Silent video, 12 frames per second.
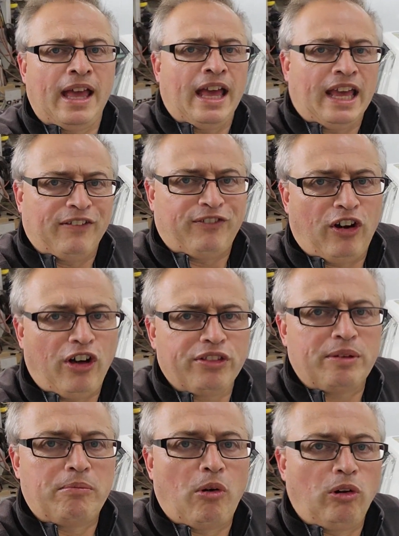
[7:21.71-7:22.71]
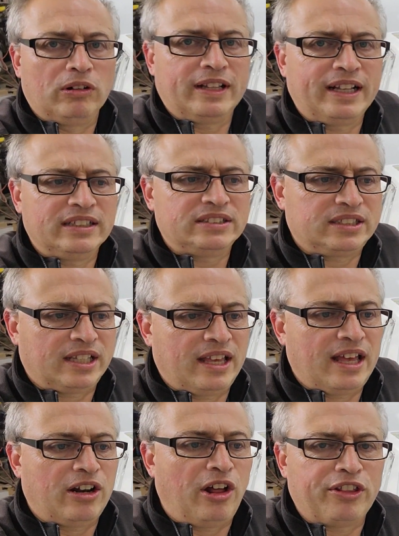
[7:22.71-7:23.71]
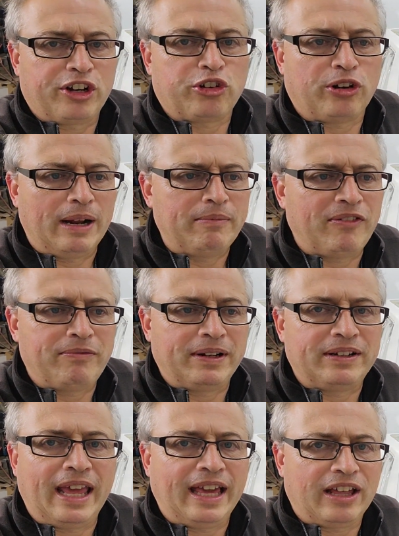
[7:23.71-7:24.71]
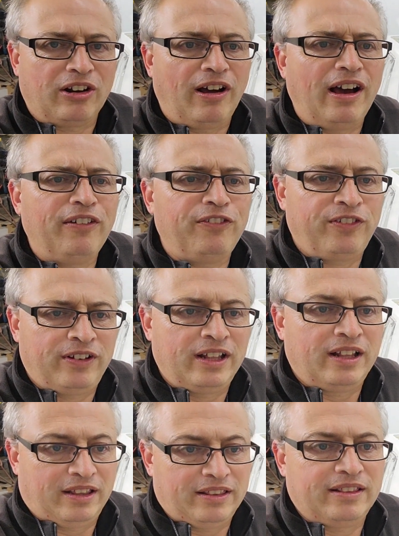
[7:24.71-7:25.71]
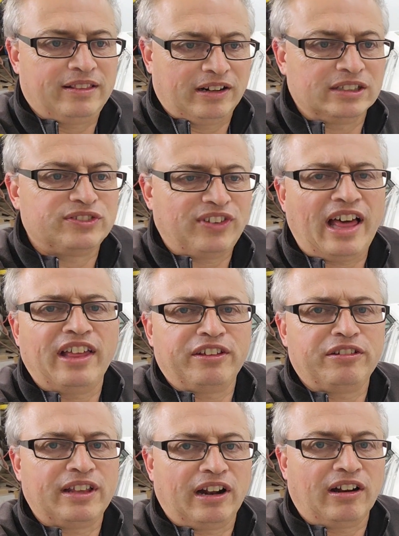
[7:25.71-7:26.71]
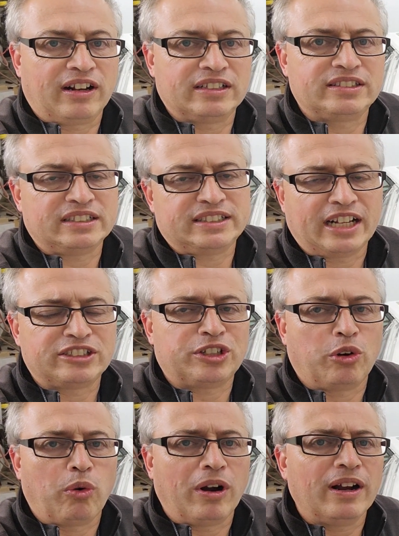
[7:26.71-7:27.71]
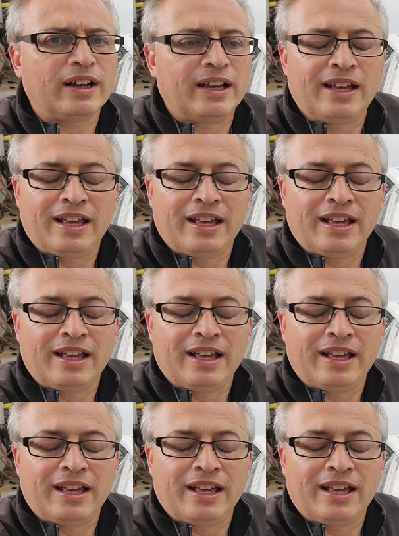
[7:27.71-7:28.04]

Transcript: if all the moldings and all the trim have been taken off, there's value there because it's extra work.